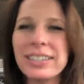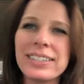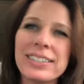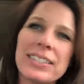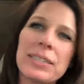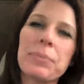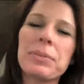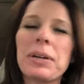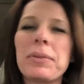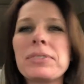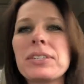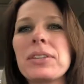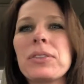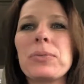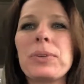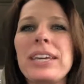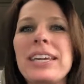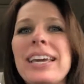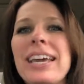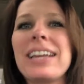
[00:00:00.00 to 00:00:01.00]
because sometimes on the
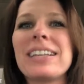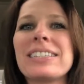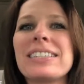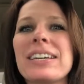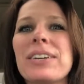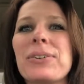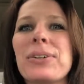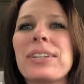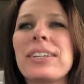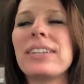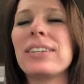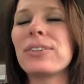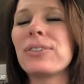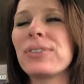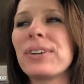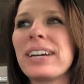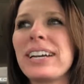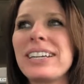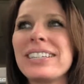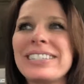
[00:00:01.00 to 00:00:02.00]
weekends I go a little
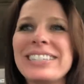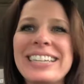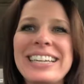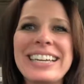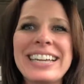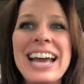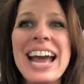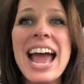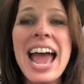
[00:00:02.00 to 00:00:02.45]
crazy